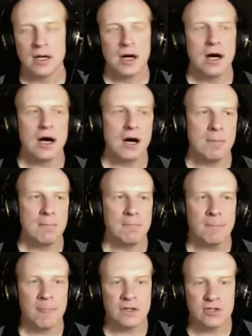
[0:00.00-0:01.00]
Um,
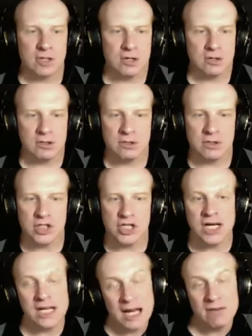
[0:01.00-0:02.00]
so
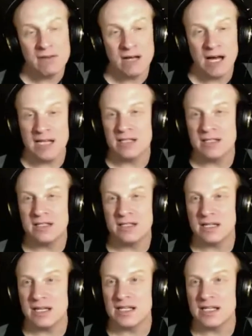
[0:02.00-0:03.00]
check it out. And
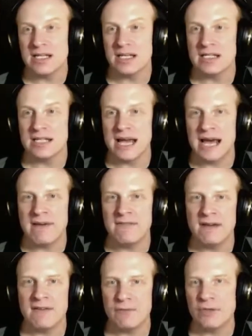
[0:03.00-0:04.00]
the nice thing is they have
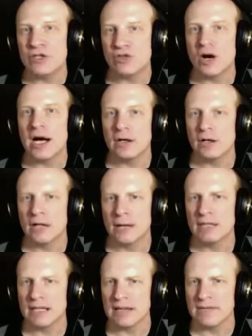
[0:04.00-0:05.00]
a free trial, I
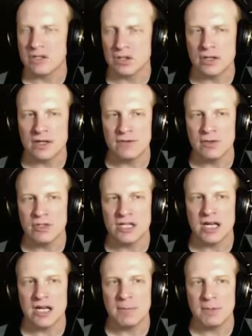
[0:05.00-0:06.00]
believe, so that if you
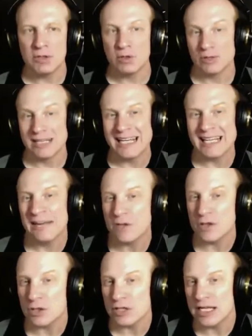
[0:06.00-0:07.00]
sign up and you don't like it after
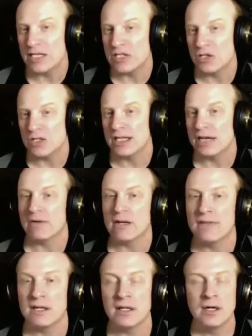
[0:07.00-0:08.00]
thirty days, you can get rid of
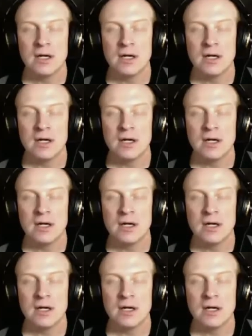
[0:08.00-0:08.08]
it.